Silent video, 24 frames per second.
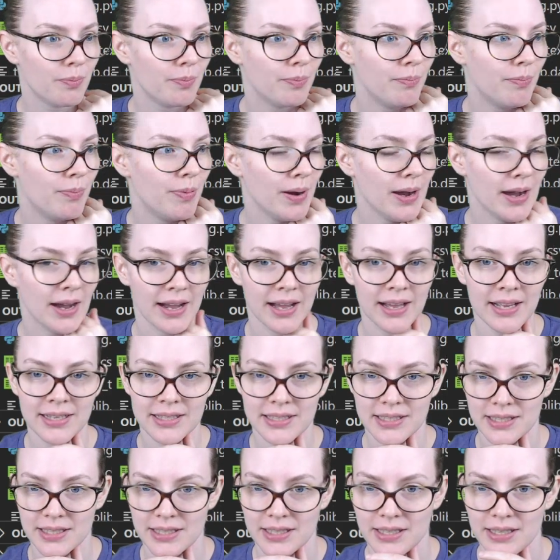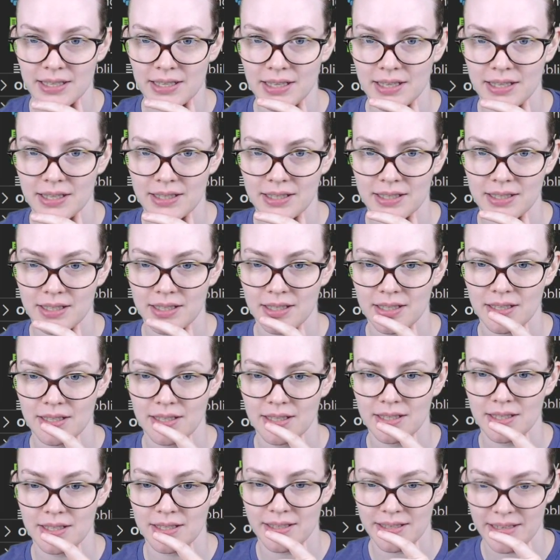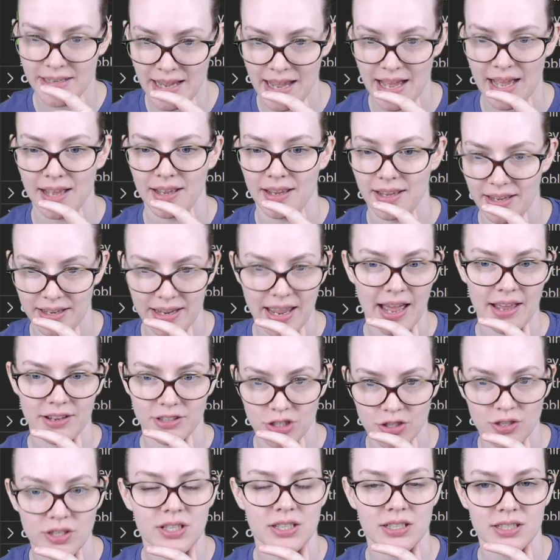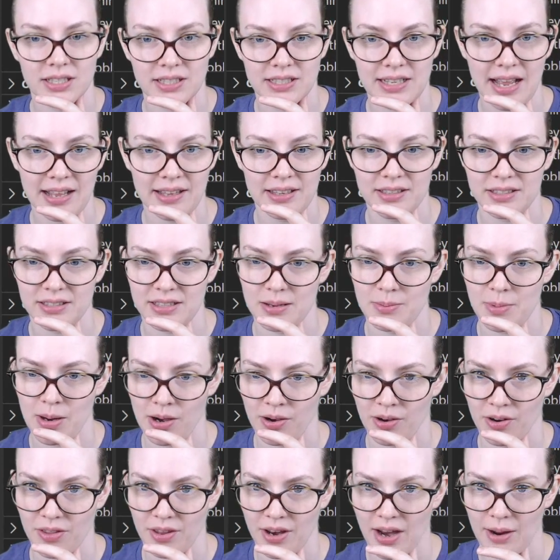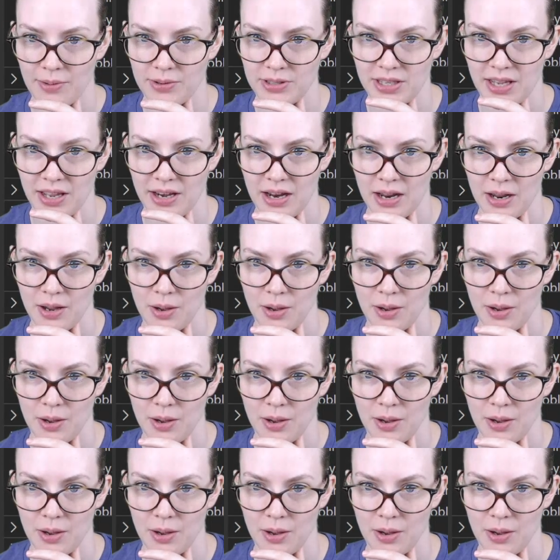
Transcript: But, yeah, so this is exactly the same error that I was getting